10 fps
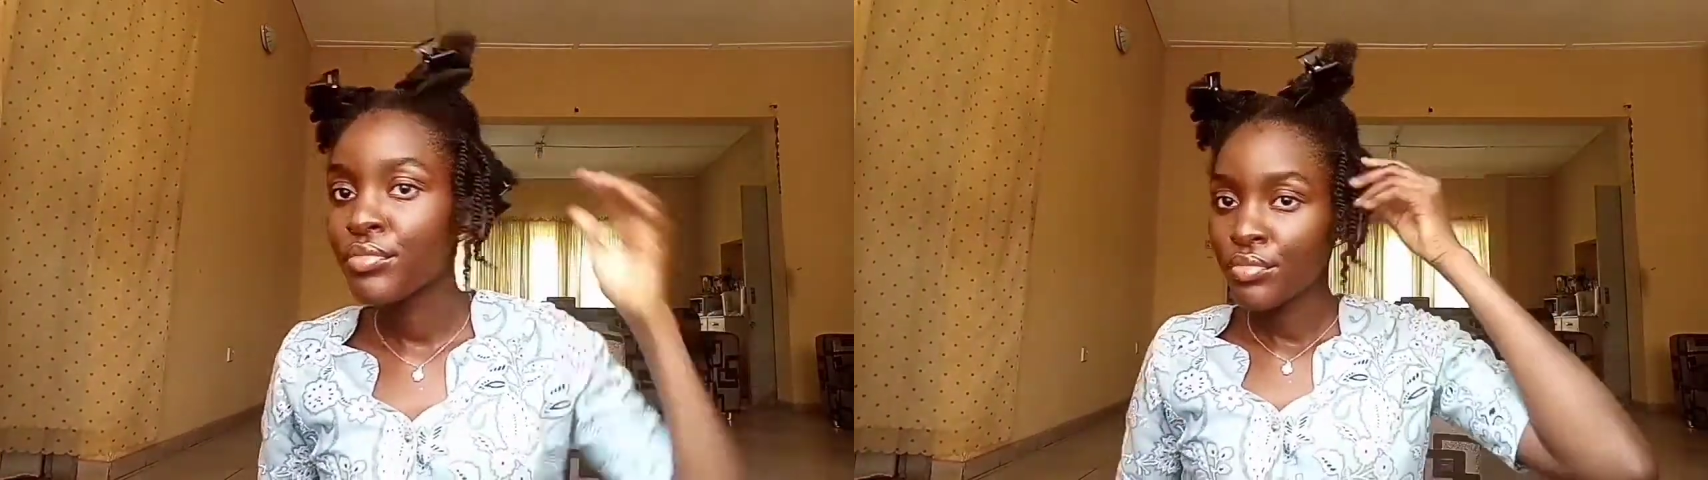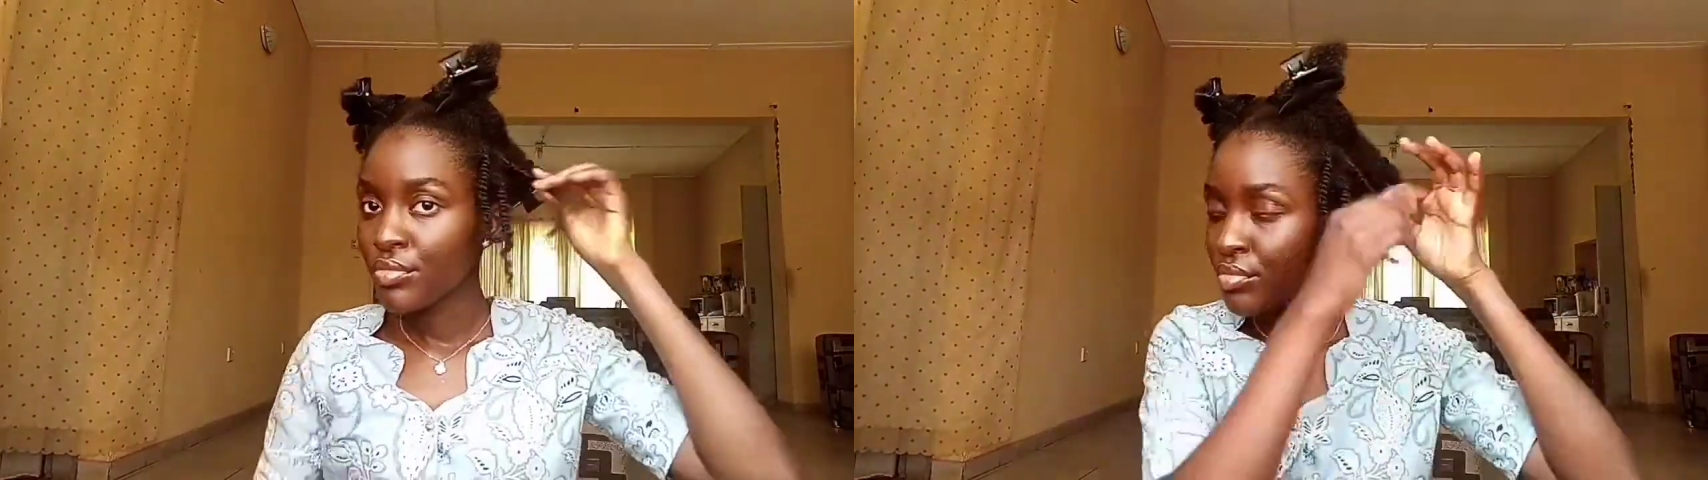
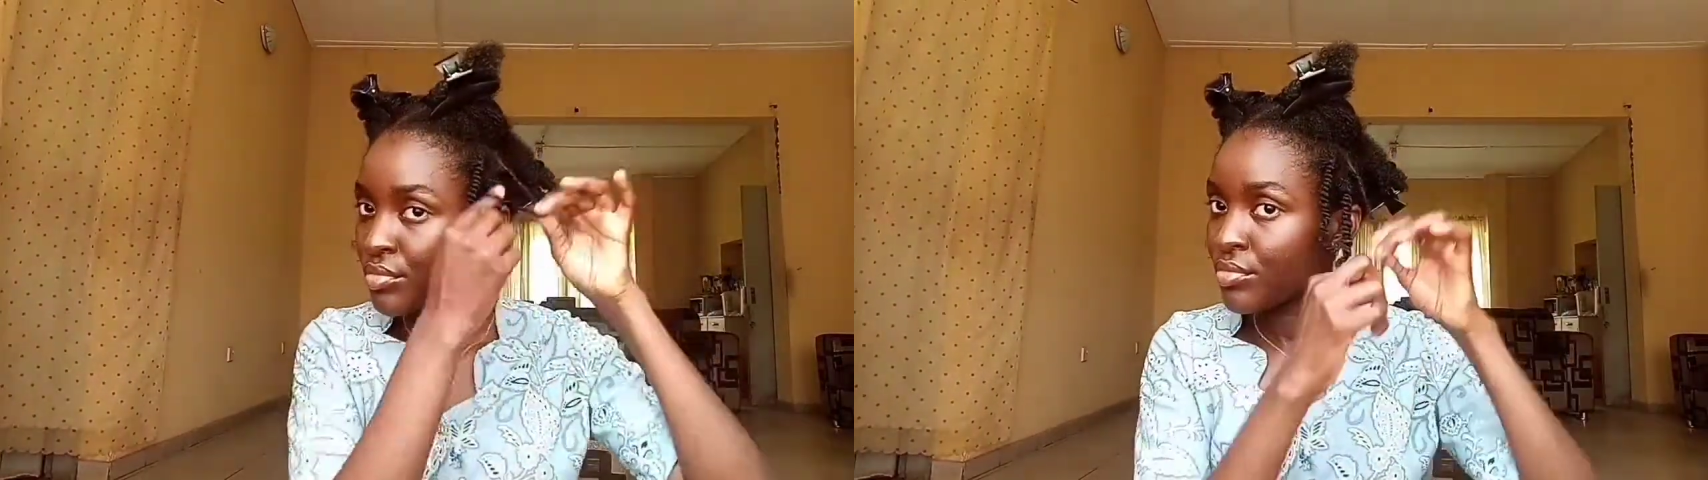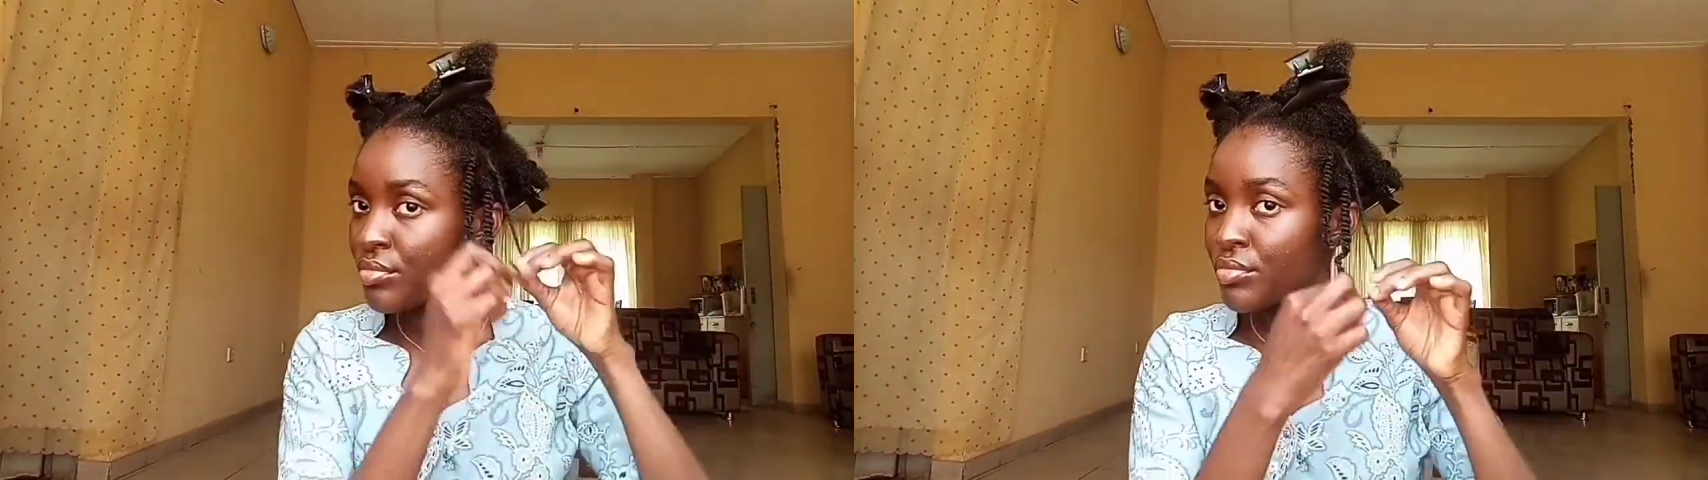forms
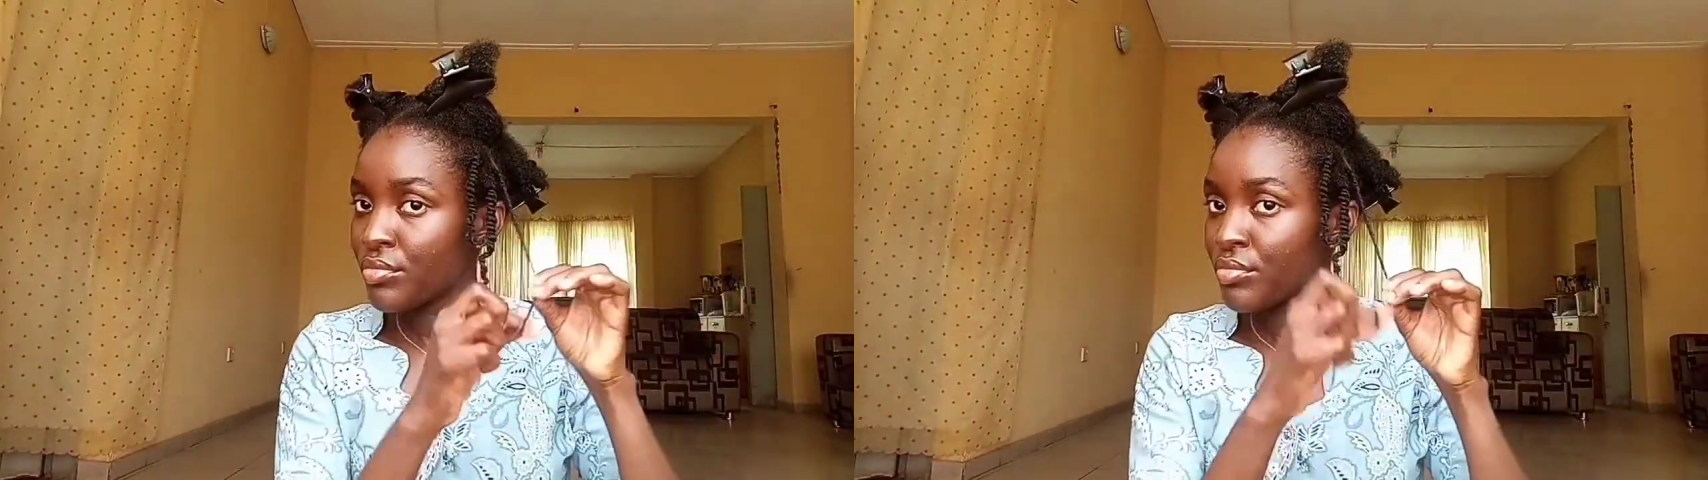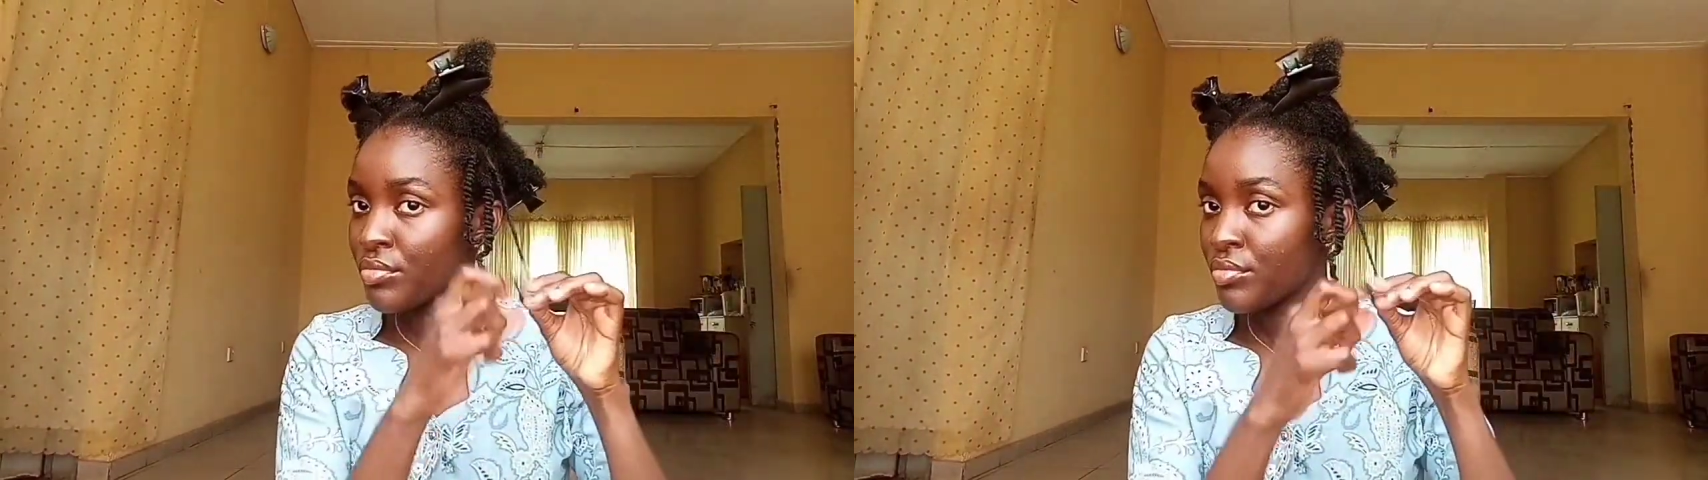of
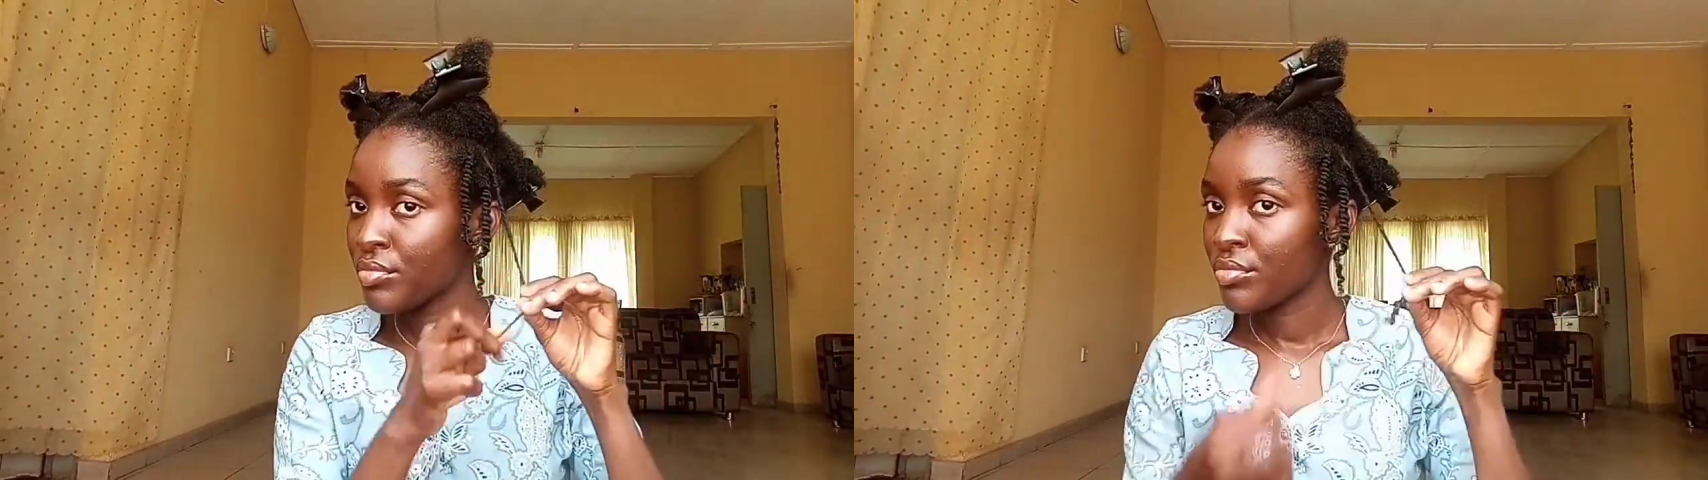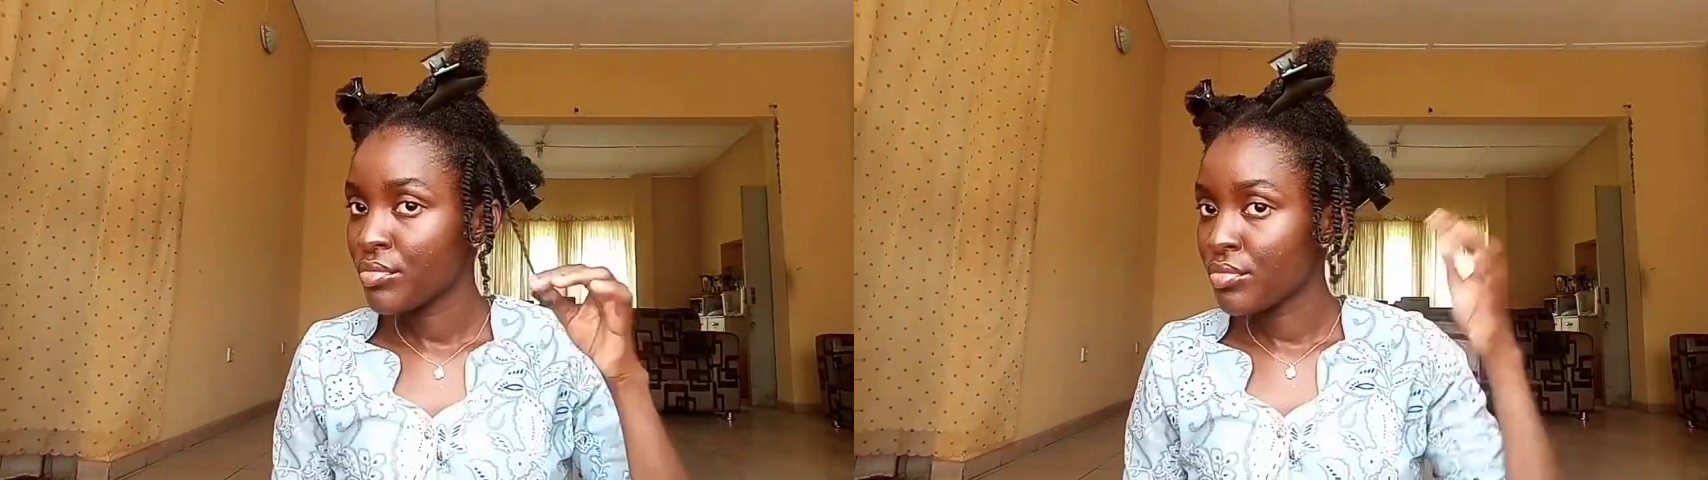polls,